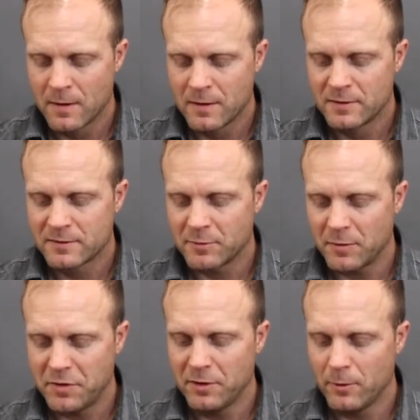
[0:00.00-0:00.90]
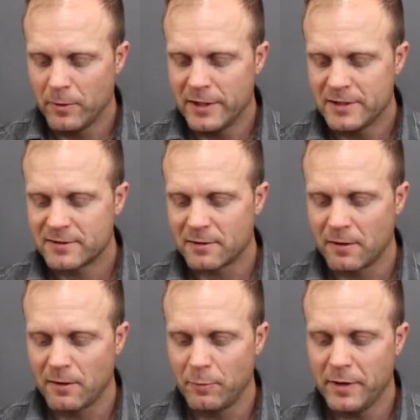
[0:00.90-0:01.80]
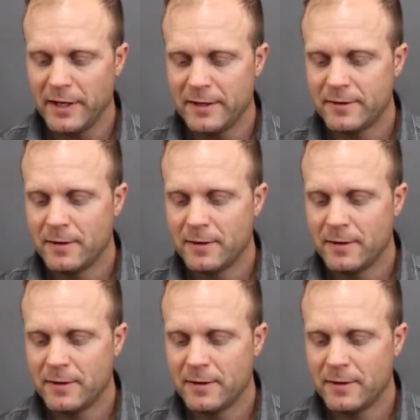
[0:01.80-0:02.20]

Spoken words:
So I'm going to peel away just a little bit,